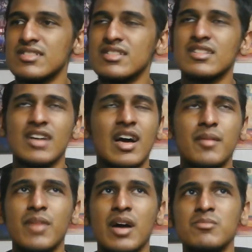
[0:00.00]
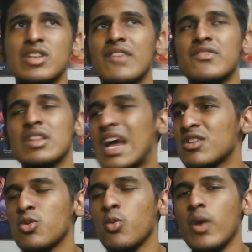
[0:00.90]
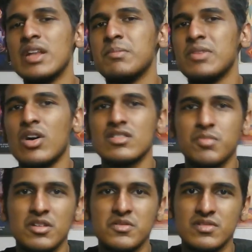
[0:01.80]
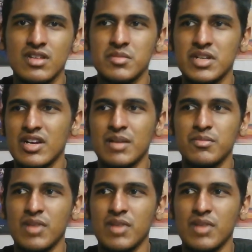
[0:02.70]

Yeah, I'm definitely. I don't know when Beyond the Spider Verse is coming out.